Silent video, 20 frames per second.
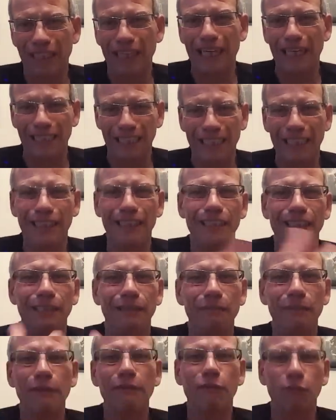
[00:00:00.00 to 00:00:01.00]
as in
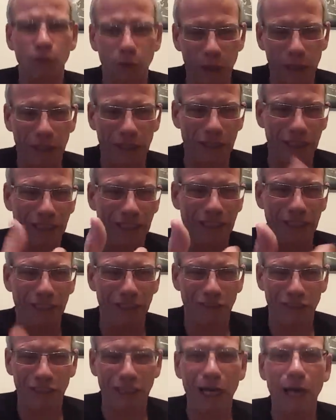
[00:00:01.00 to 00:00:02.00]
my voice
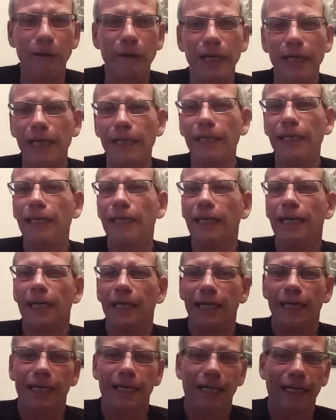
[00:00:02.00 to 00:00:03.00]
is going.
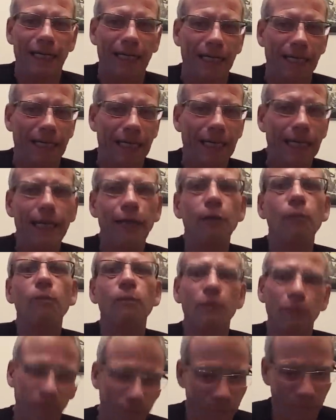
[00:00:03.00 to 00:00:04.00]
Help!